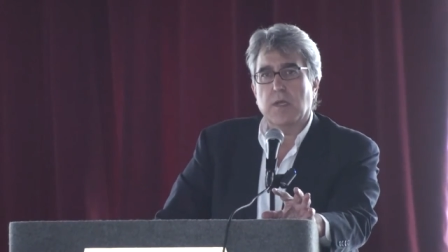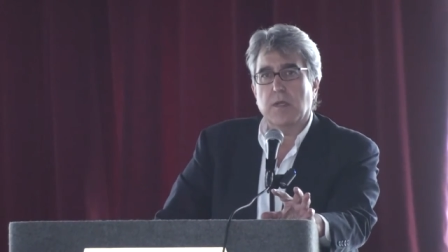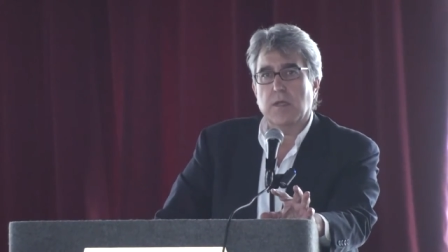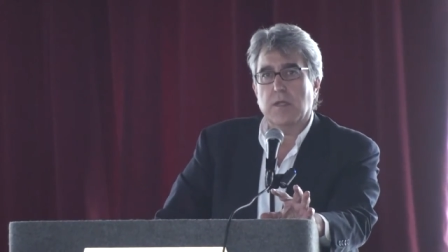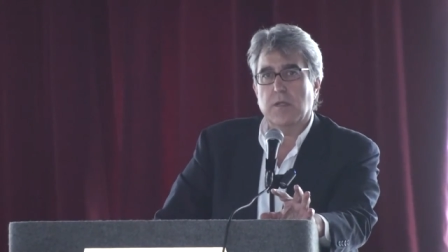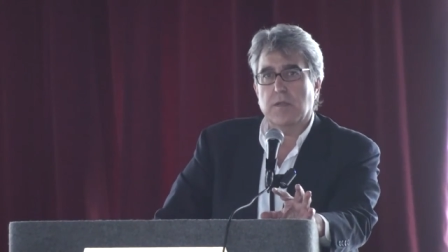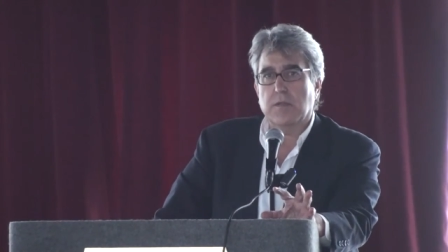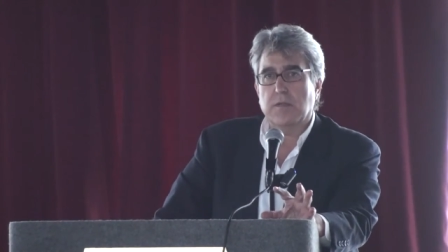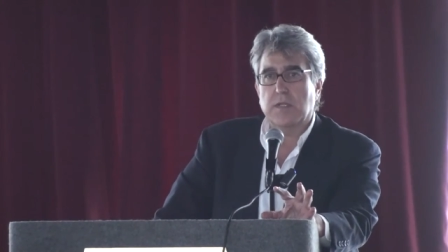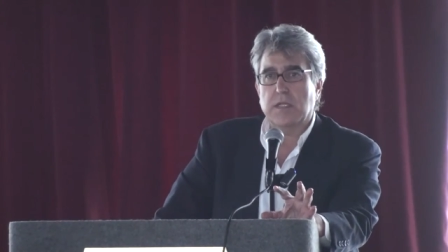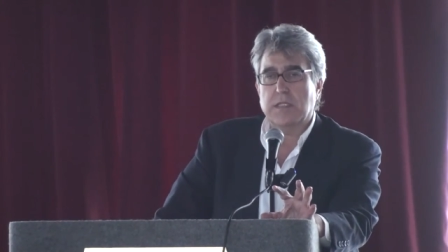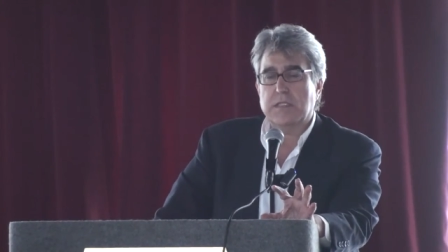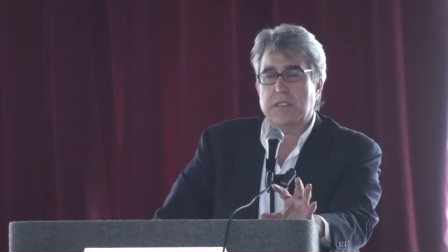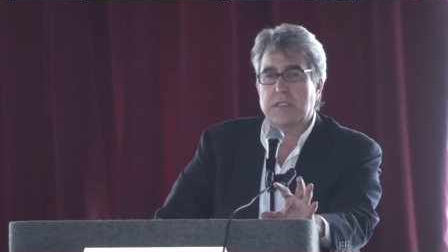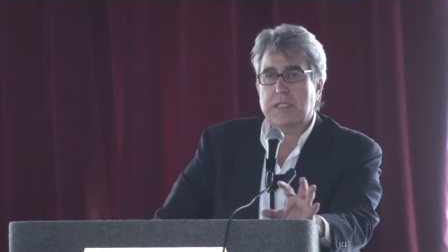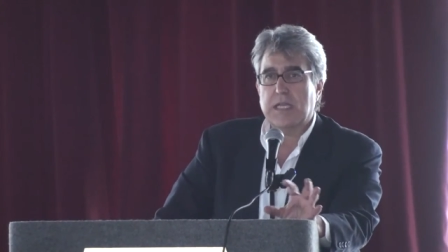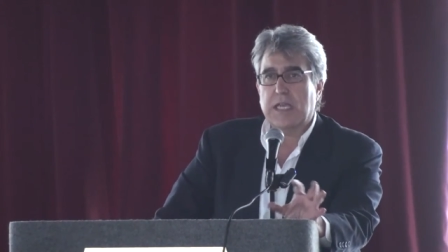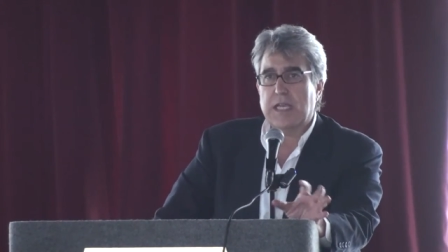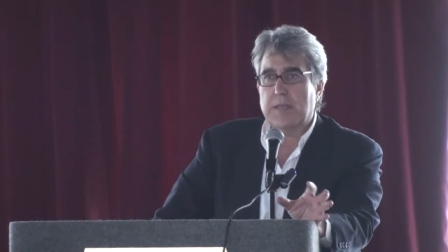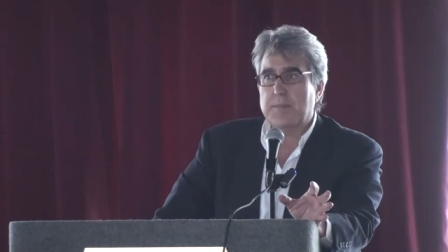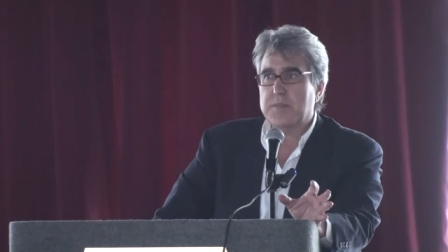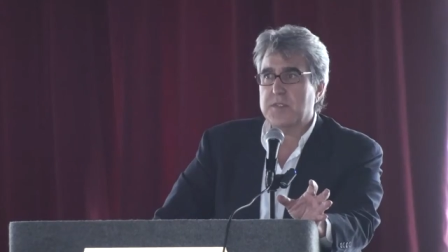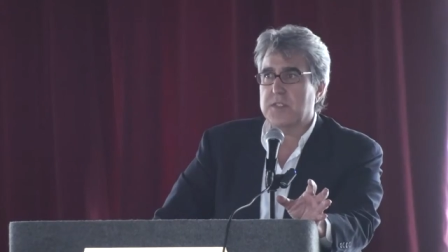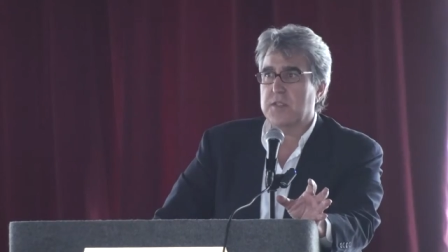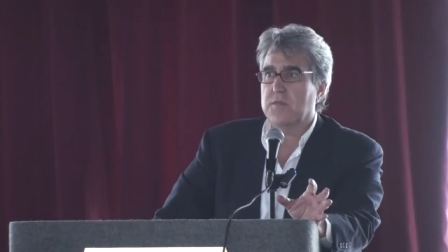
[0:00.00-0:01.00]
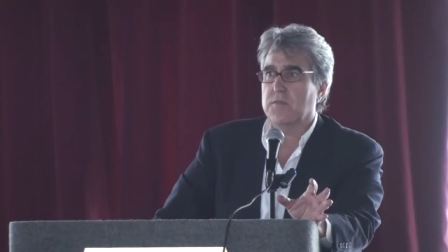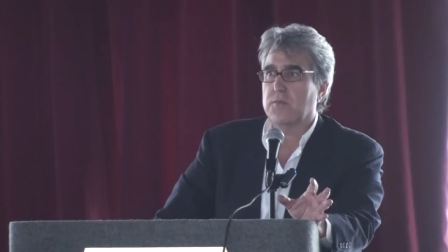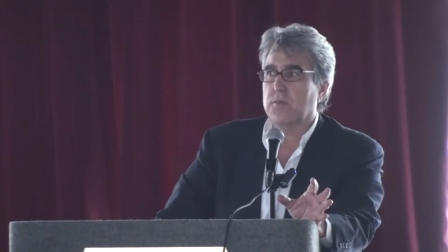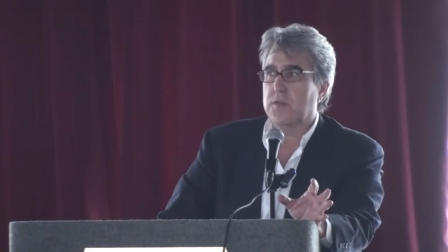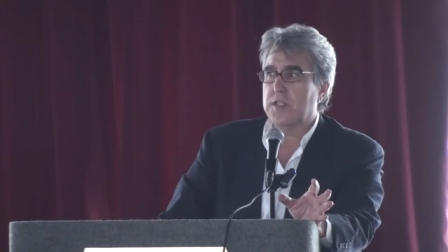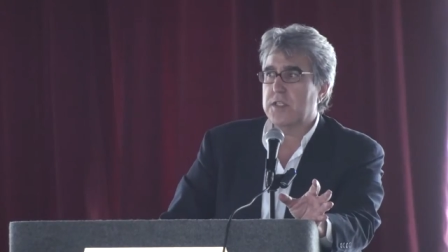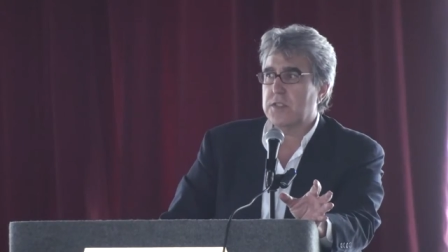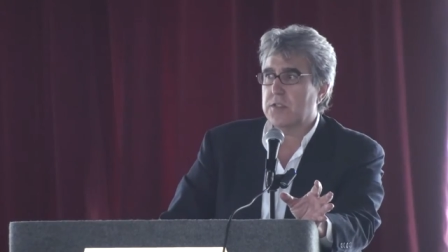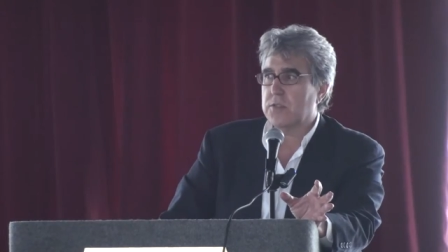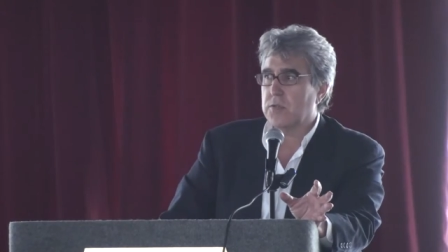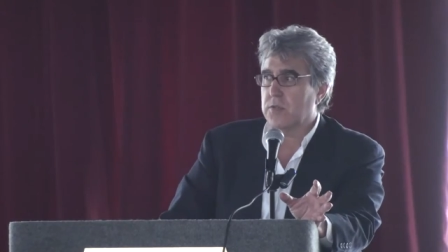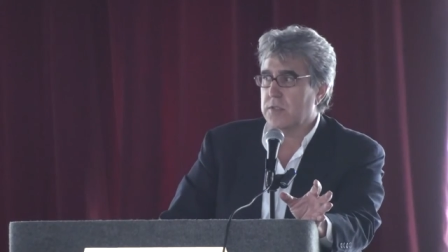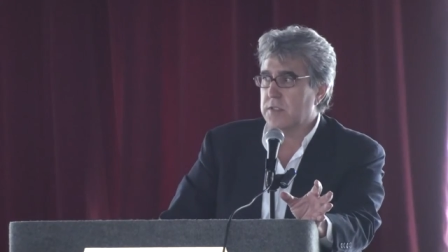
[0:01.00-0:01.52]
uh, the types of
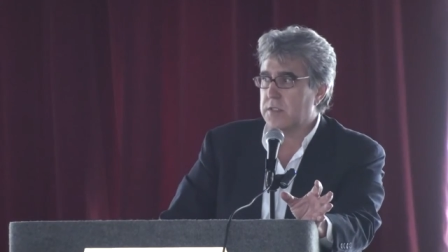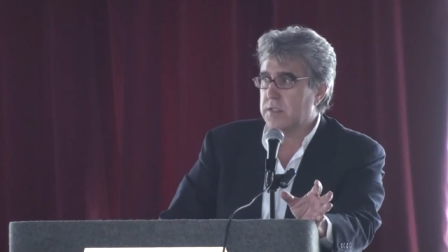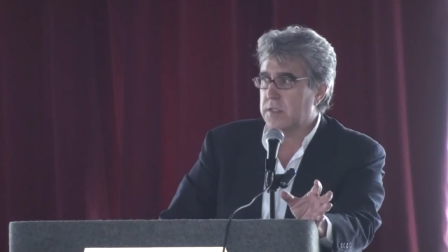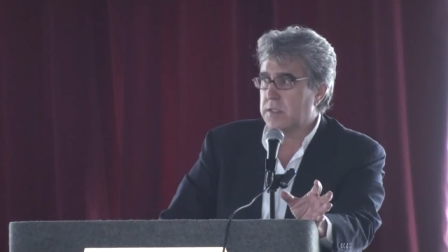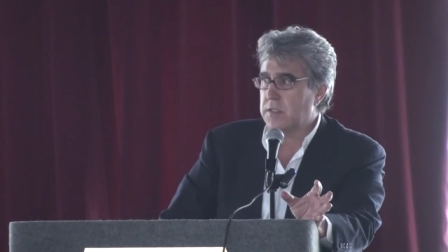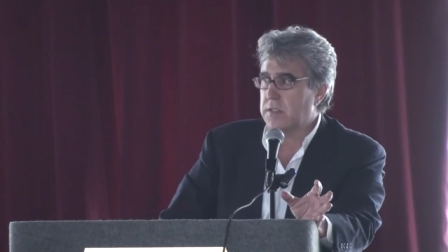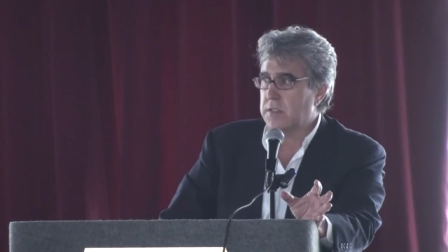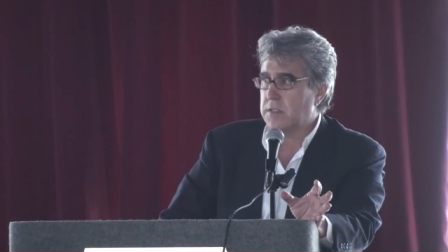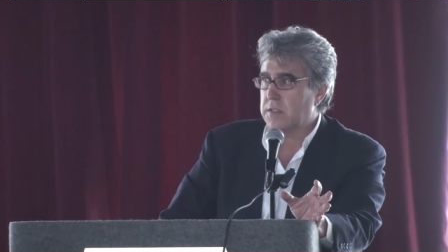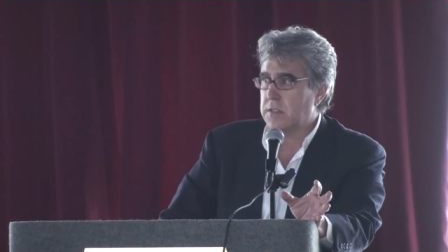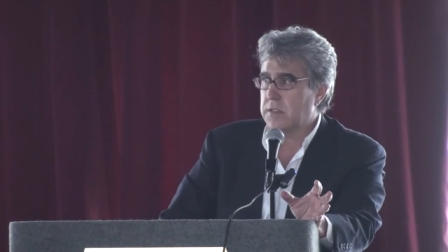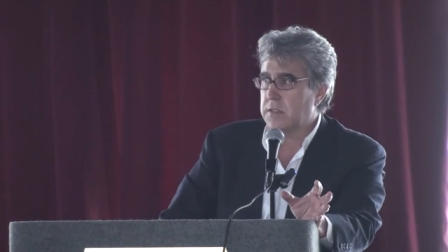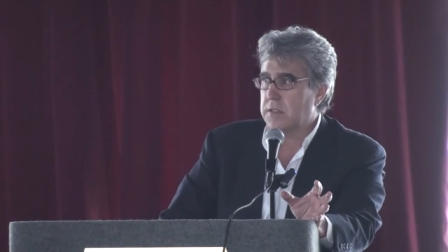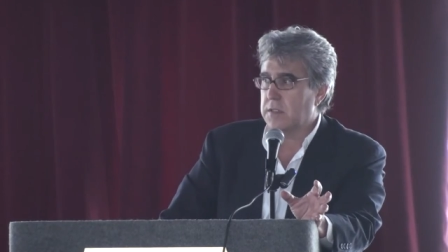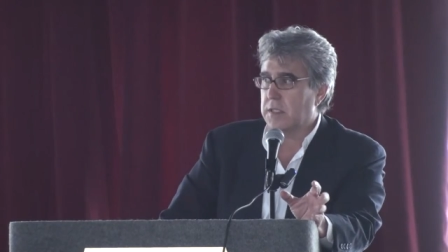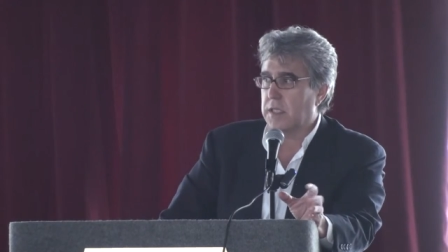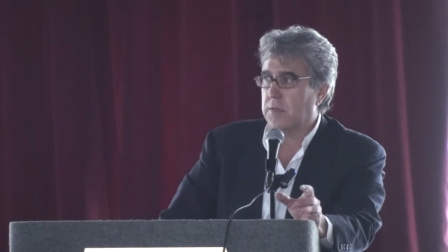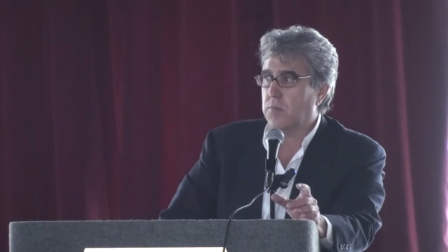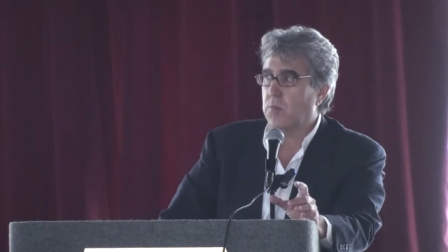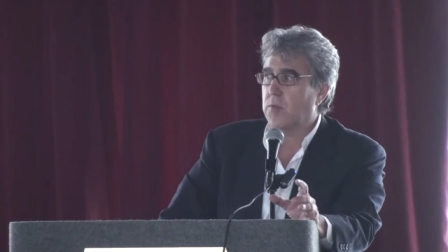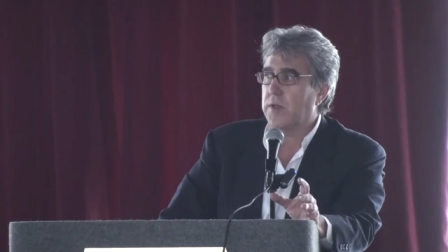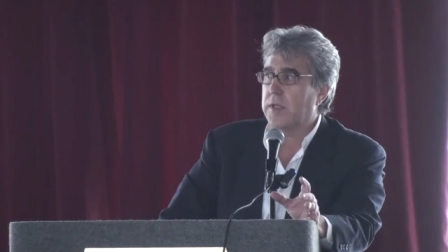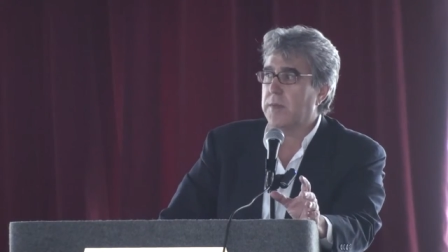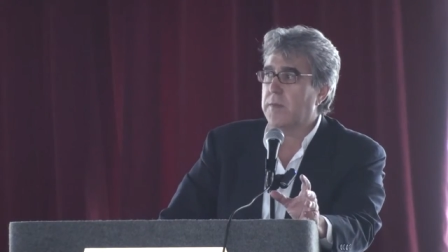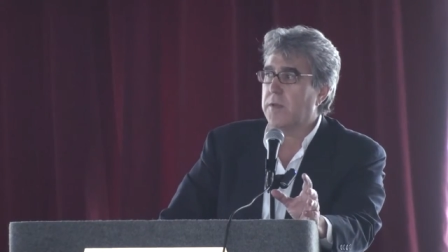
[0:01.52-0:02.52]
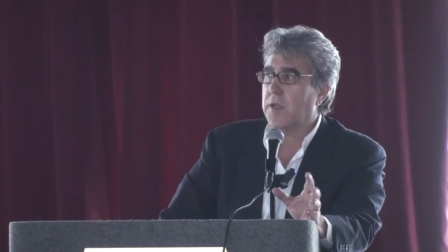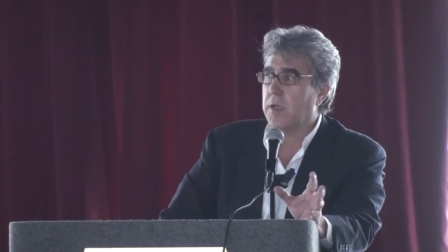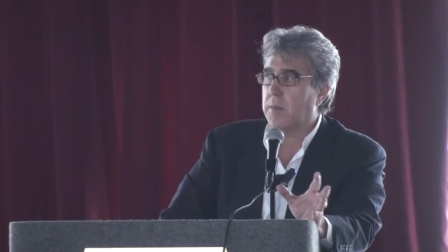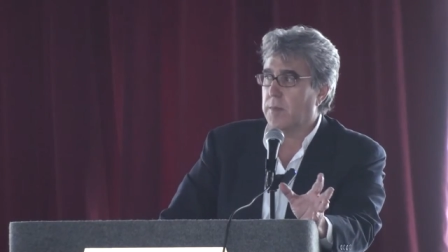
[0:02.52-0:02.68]
resources that we